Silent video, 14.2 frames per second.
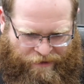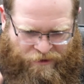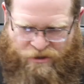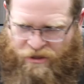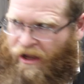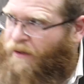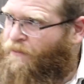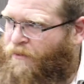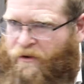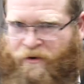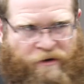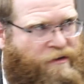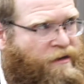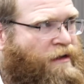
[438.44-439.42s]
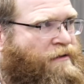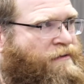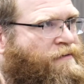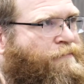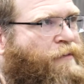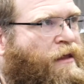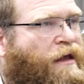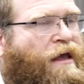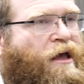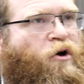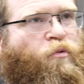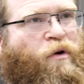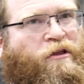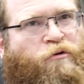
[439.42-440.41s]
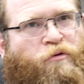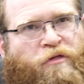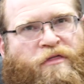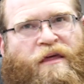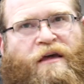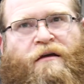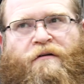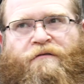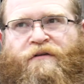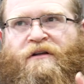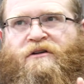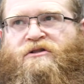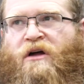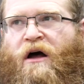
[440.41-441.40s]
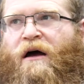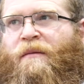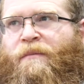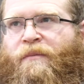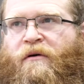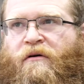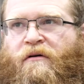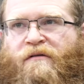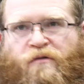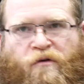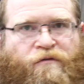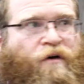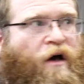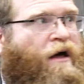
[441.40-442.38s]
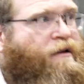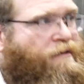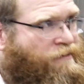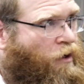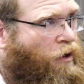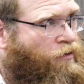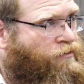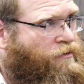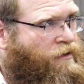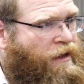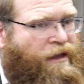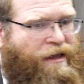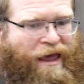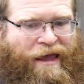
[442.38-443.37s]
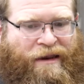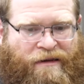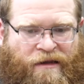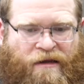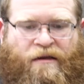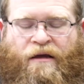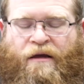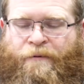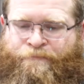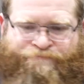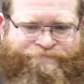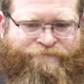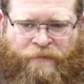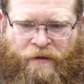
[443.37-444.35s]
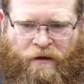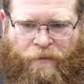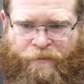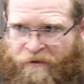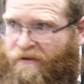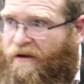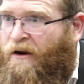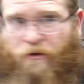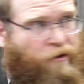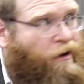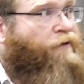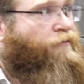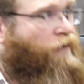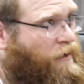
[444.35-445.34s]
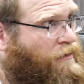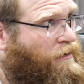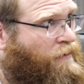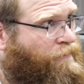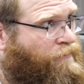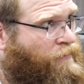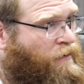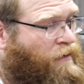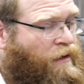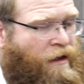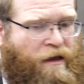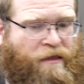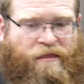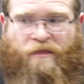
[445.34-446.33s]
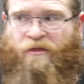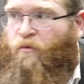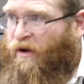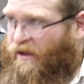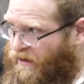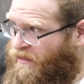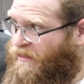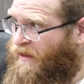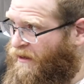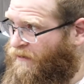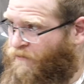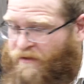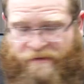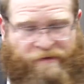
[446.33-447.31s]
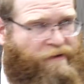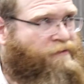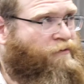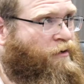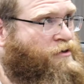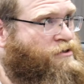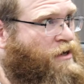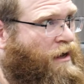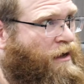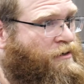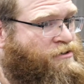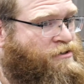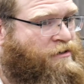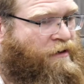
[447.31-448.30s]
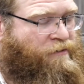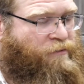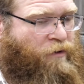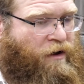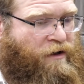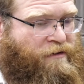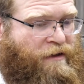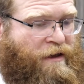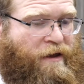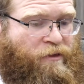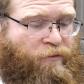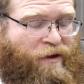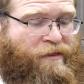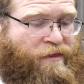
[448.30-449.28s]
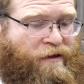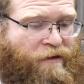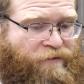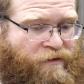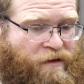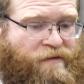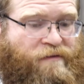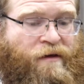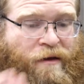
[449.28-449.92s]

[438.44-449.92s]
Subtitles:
each time period needs. When you think of each time period sort of on its own and needing a particular avodah, then the way to think of it, says the Rashash, is what? The way to think of it is